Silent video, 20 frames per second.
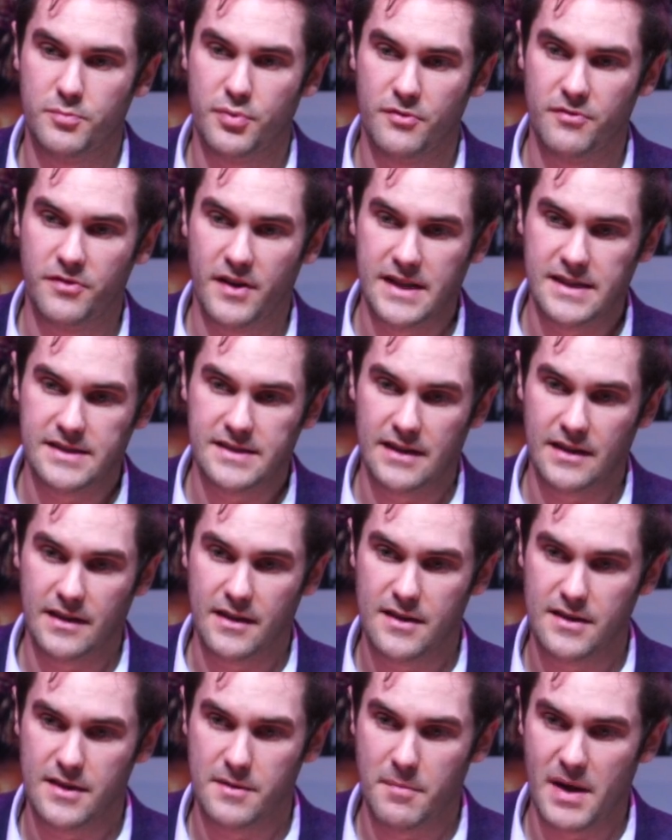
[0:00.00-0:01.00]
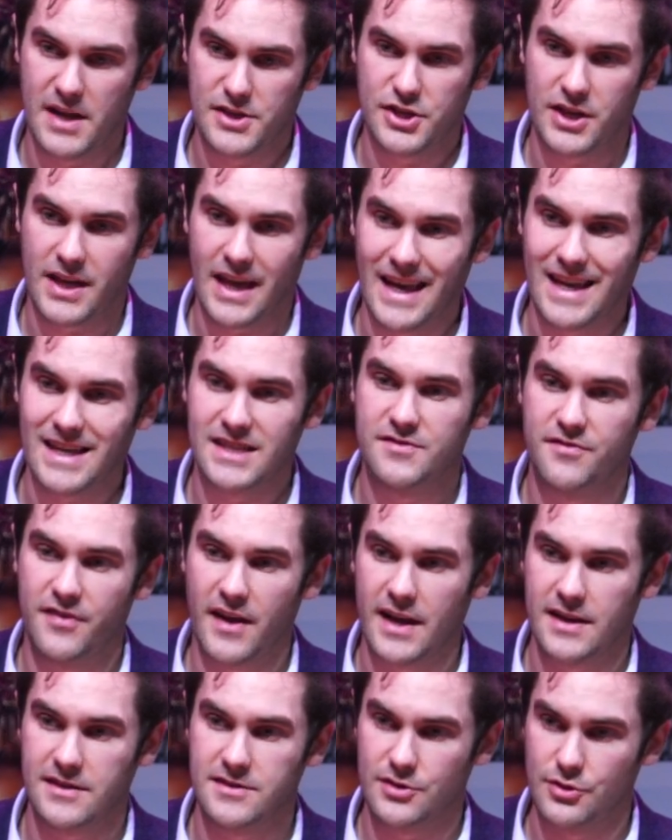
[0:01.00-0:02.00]
providing the magic X
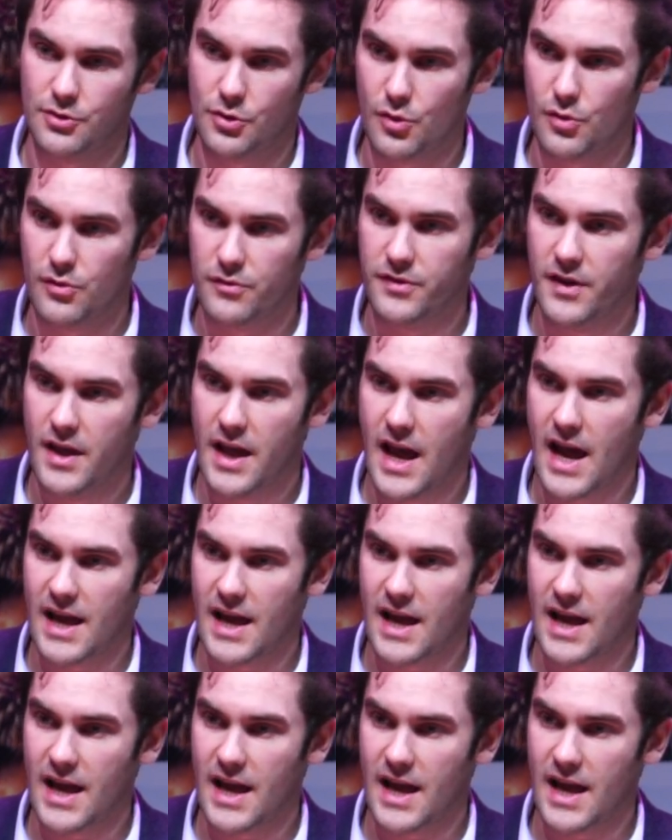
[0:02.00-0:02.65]
factor of